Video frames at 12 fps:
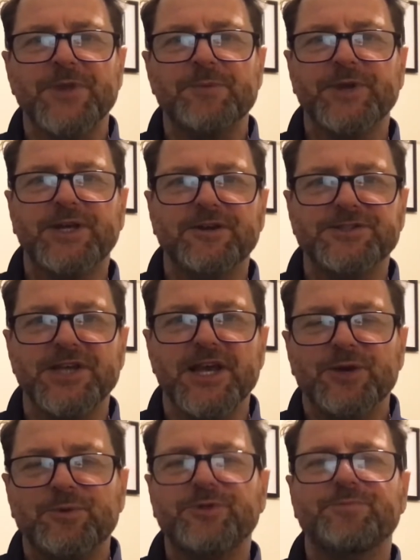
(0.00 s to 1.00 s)
Because
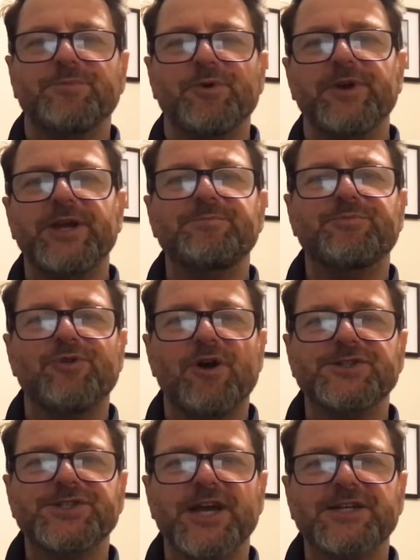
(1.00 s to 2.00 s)
with marine
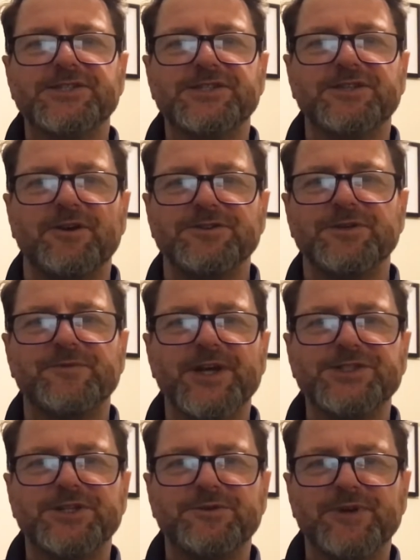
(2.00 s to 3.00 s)
projects,
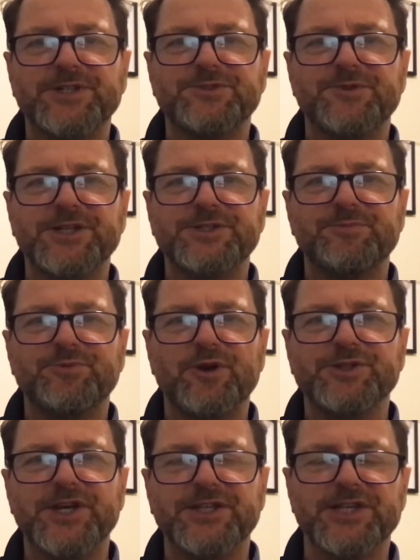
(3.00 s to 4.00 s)
conservation and restoration
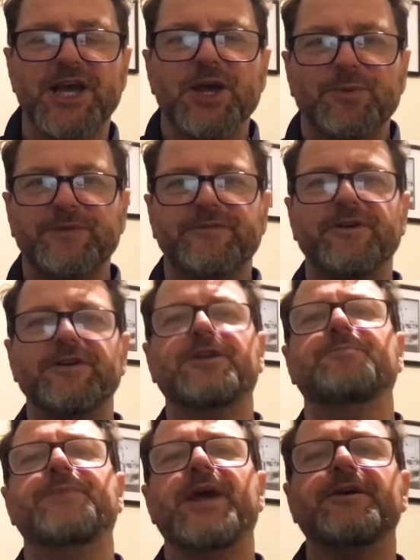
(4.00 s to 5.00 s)
projects, we've got to
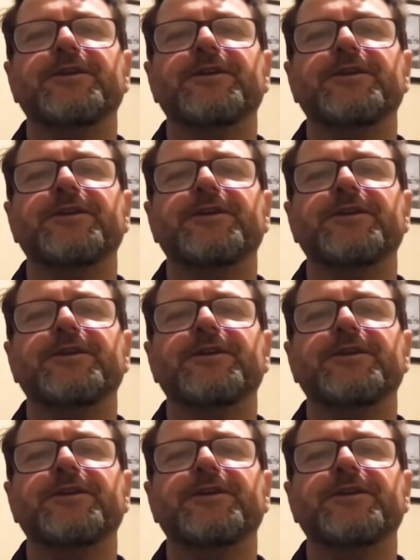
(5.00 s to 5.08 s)
be able to